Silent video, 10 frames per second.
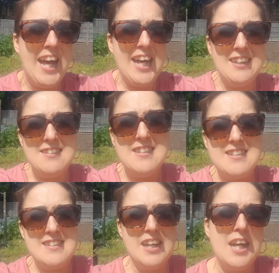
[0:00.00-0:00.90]
and
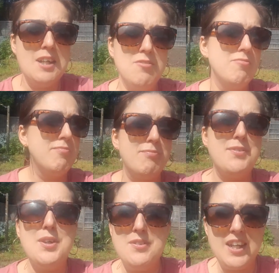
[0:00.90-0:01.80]
uh,
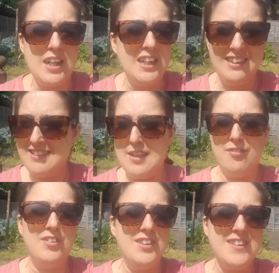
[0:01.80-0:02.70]
do di uh,
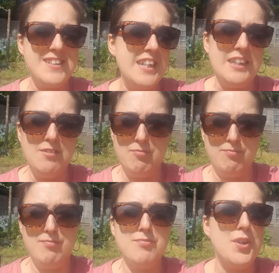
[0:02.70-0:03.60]
different see
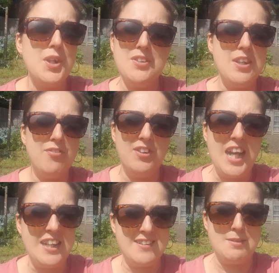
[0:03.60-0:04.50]
do different
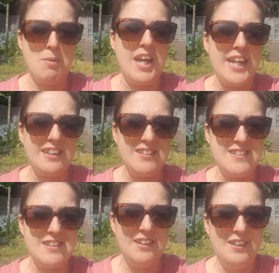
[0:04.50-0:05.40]

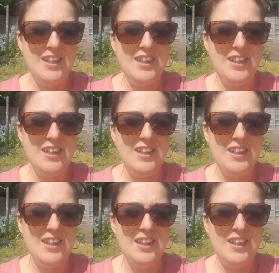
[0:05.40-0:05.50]
aspects